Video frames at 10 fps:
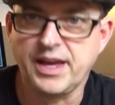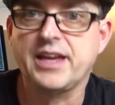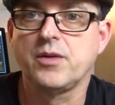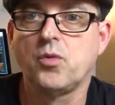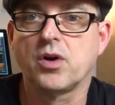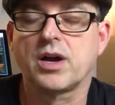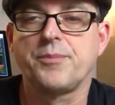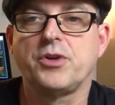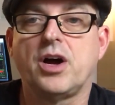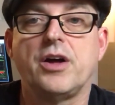They can work
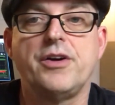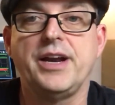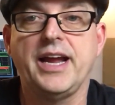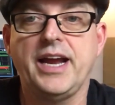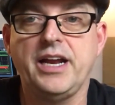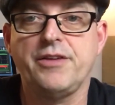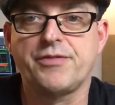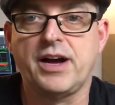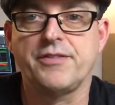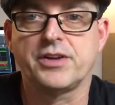up to
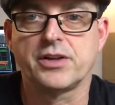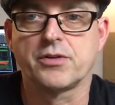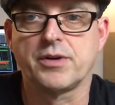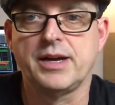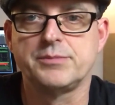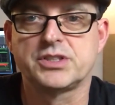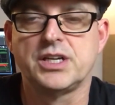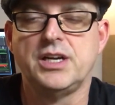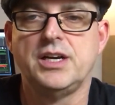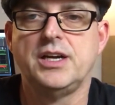185
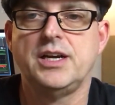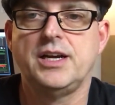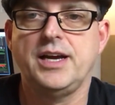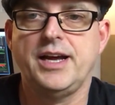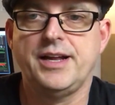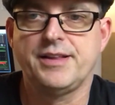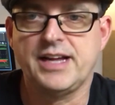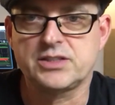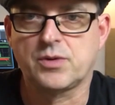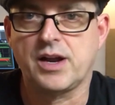kilograms.
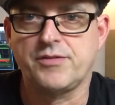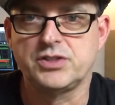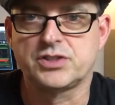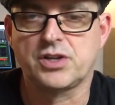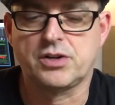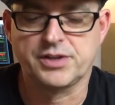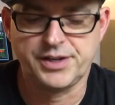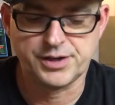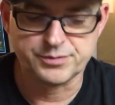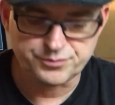And that's what I've installed
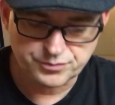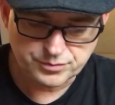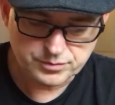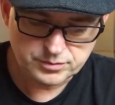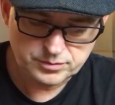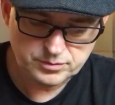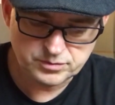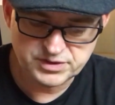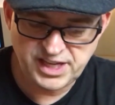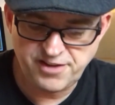here.
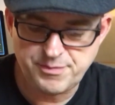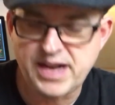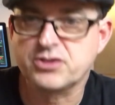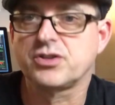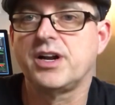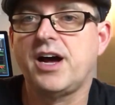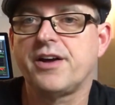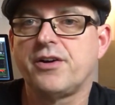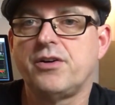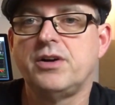Dave
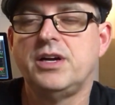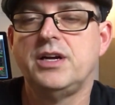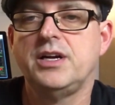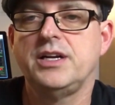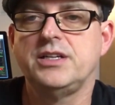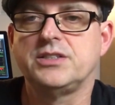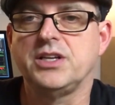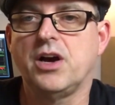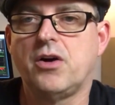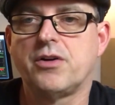Mastronato is
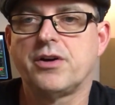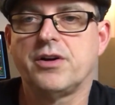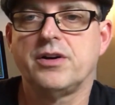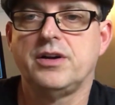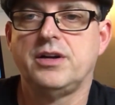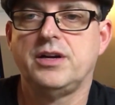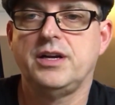the owner.